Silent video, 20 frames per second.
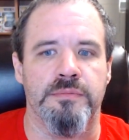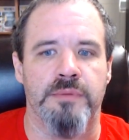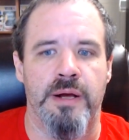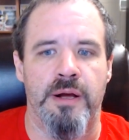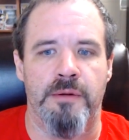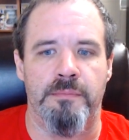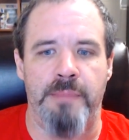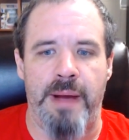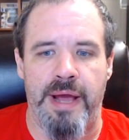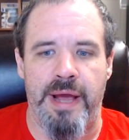
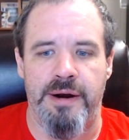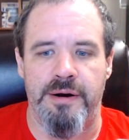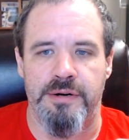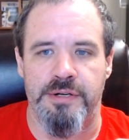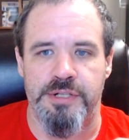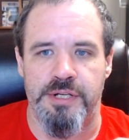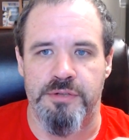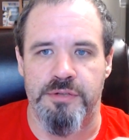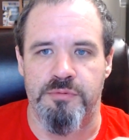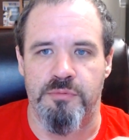well,
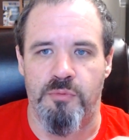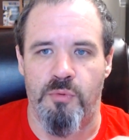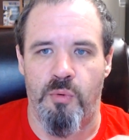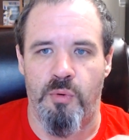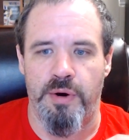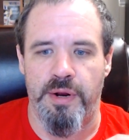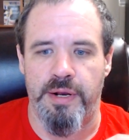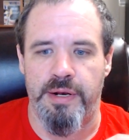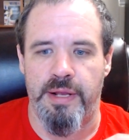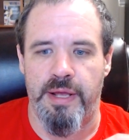Banner just
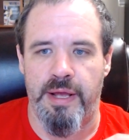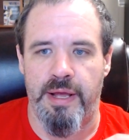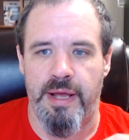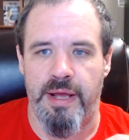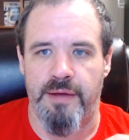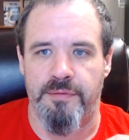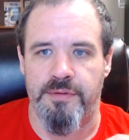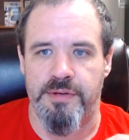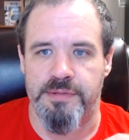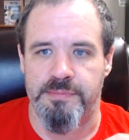wanted to
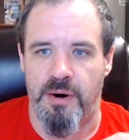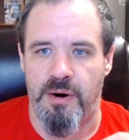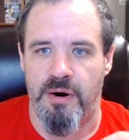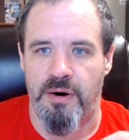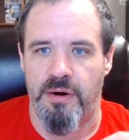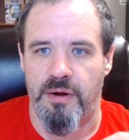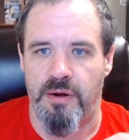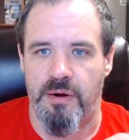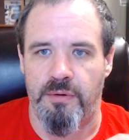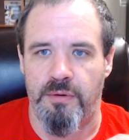have the
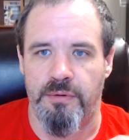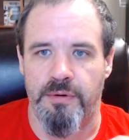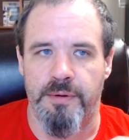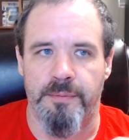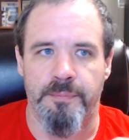Smart Hulk.